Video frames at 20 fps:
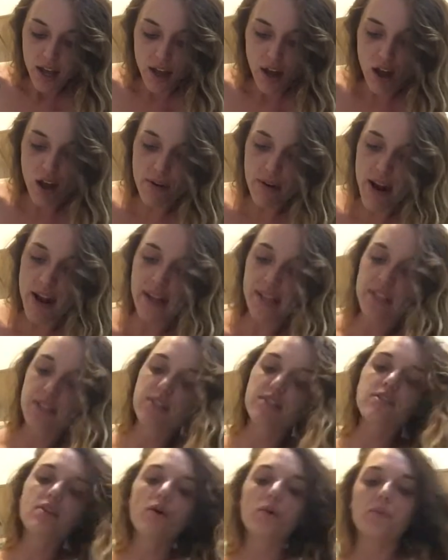All right,
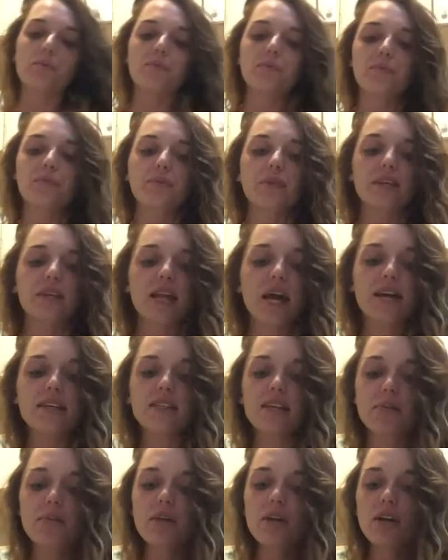so
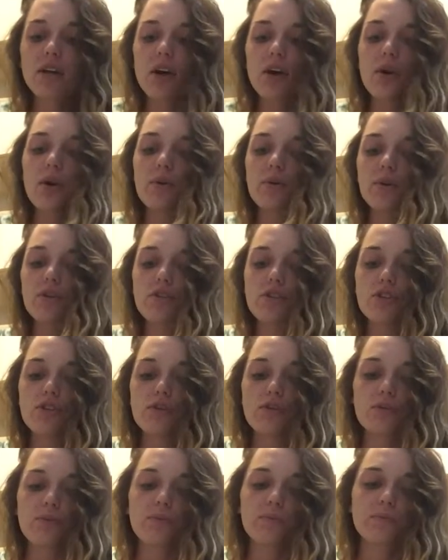next I'm going to go
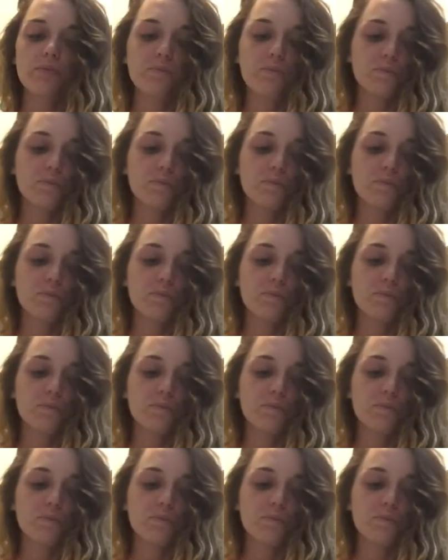to